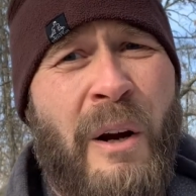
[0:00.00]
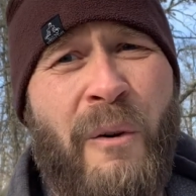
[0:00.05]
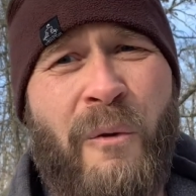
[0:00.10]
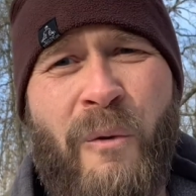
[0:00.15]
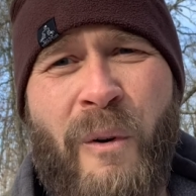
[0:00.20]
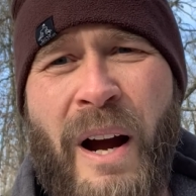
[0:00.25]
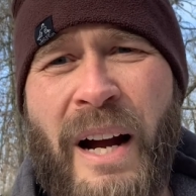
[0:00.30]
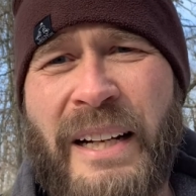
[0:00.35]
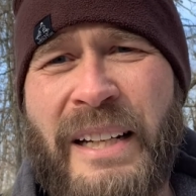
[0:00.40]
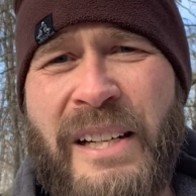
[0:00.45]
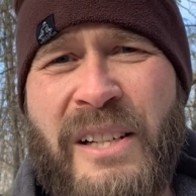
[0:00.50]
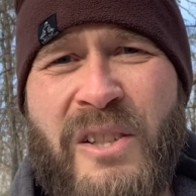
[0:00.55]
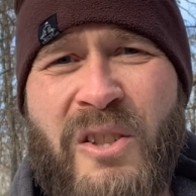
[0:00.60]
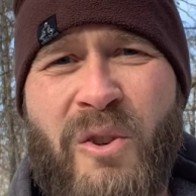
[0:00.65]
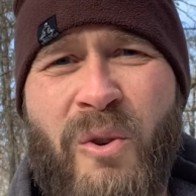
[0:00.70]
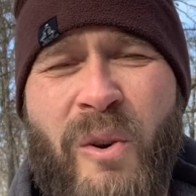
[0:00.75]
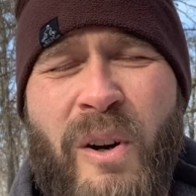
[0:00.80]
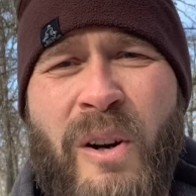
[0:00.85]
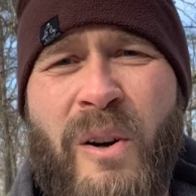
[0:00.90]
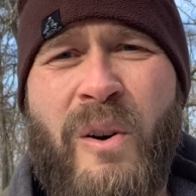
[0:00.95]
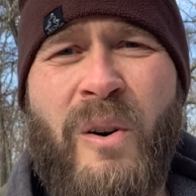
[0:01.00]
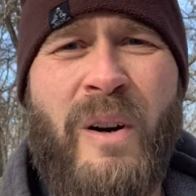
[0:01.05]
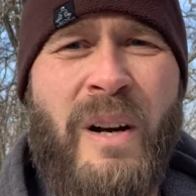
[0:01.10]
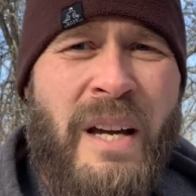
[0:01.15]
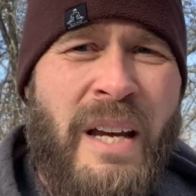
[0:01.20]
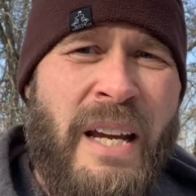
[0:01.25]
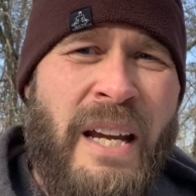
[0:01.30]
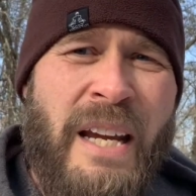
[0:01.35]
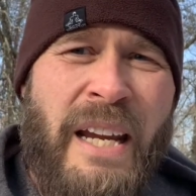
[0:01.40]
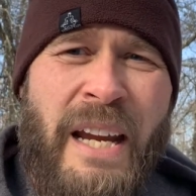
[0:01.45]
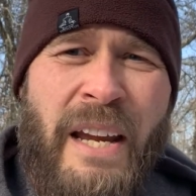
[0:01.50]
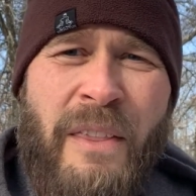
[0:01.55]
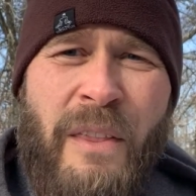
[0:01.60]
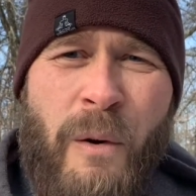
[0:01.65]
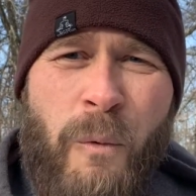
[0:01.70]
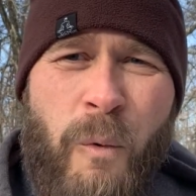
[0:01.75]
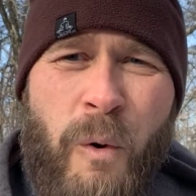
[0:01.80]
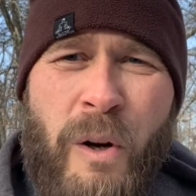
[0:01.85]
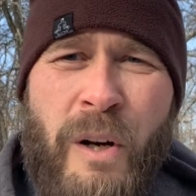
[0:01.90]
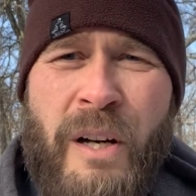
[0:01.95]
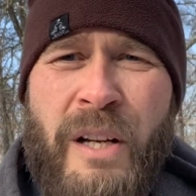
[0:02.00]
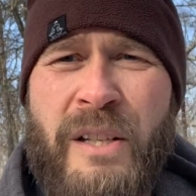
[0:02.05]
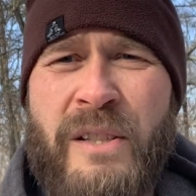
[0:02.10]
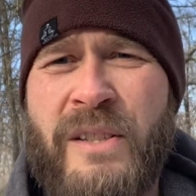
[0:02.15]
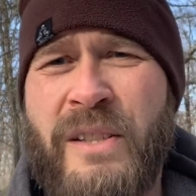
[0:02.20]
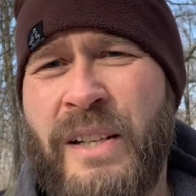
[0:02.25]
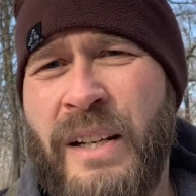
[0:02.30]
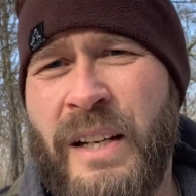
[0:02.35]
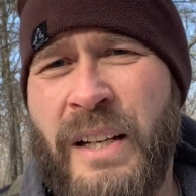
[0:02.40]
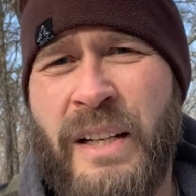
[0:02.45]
rocky soil, in the woods.